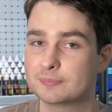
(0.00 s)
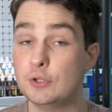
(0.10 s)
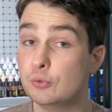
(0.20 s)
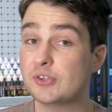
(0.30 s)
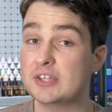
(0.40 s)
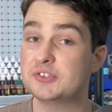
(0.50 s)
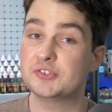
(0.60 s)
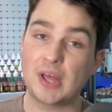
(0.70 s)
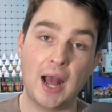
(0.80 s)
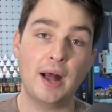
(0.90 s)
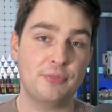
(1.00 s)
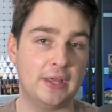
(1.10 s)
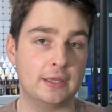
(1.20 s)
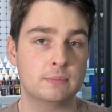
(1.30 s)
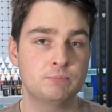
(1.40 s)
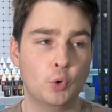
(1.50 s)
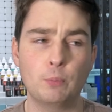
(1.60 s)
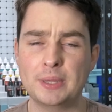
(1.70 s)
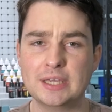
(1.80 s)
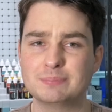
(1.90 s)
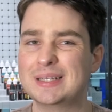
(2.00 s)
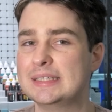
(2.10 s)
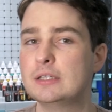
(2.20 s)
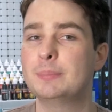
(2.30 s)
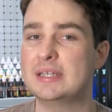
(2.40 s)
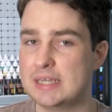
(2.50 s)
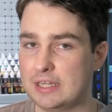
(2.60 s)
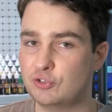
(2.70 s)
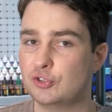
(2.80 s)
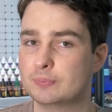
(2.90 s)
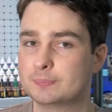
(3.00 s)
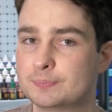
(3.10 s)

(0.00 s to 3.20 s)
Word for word: The use cases are there, albeit a little bit niche.